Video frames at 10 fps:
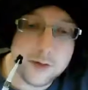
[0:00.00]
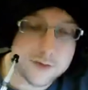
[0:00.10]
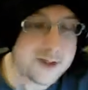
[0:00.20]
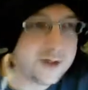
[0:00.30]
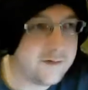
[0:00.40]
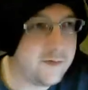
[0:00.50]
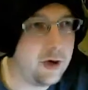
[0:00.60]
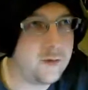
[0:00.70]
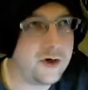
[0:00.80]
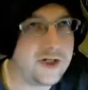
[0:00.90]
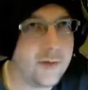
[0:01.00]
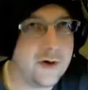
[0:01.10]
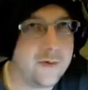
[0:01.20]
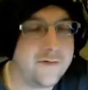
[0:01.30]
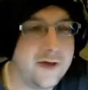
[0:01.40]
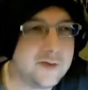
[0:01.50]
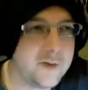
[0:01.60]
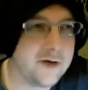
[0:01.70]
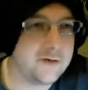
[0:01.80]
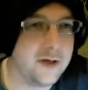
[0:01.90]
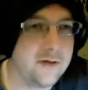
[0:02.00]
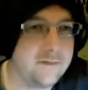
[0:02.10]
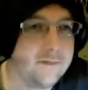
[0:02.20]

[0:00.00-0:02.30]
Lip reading: especially if you put him on a jet bike with a Phoenix Power Spear.